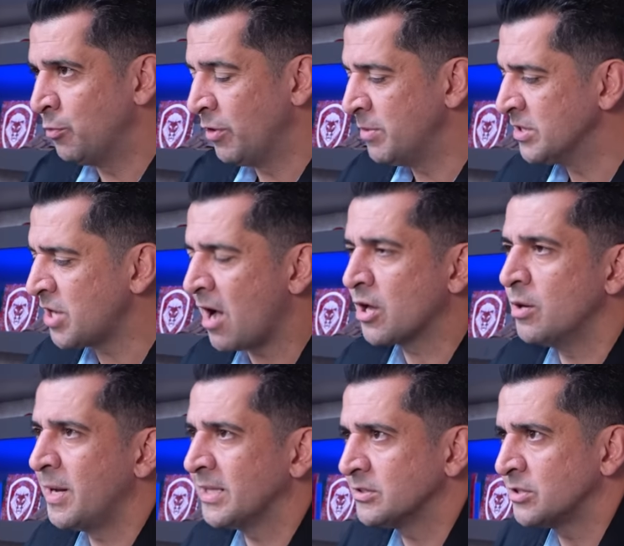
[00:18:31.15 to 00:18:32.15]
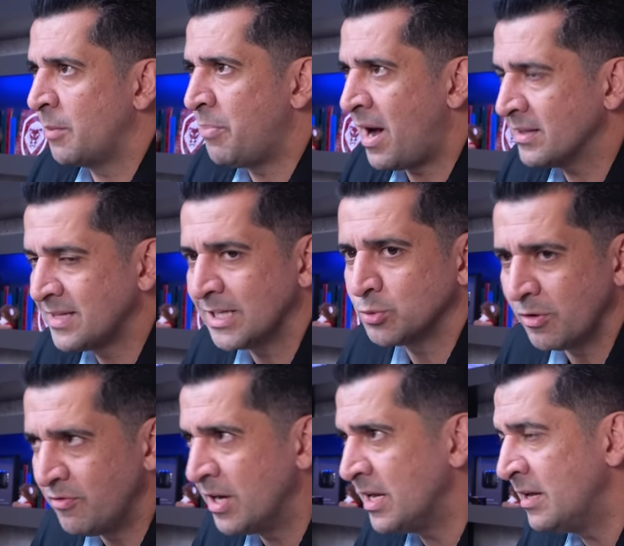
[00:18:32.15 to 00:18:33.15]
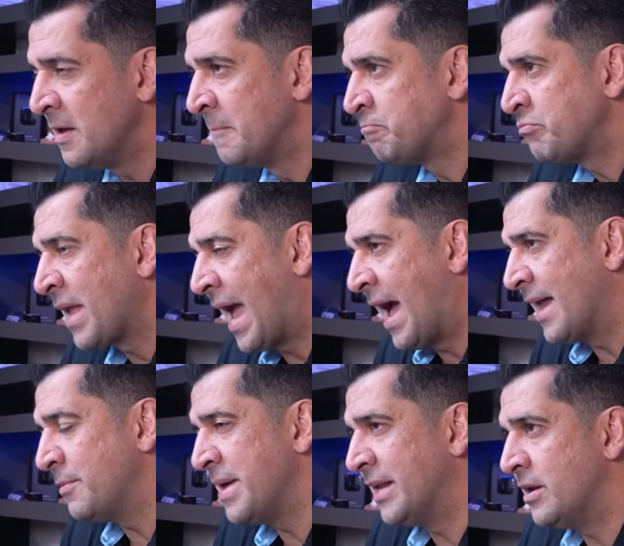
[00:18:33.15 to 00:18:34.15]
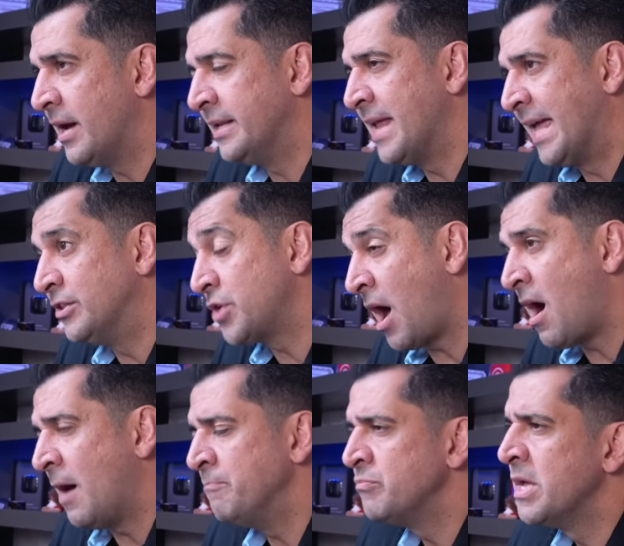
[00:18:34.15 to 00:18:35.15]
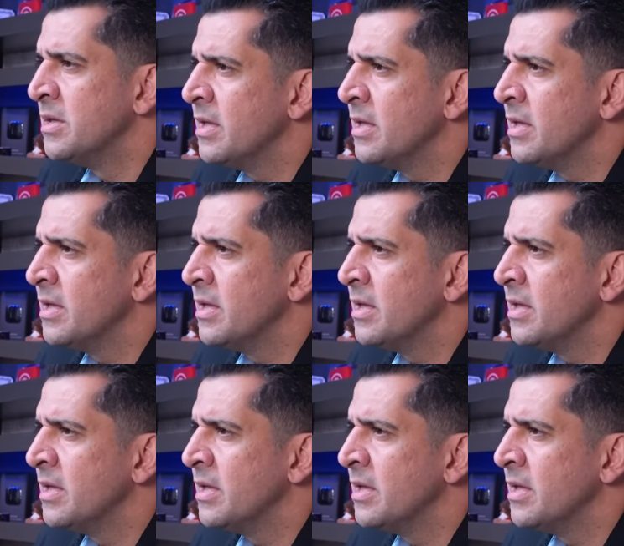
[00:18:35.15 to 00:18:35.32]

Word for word: and we've been talking about this on podcast with Vinny, Adam, and, and, and Tom,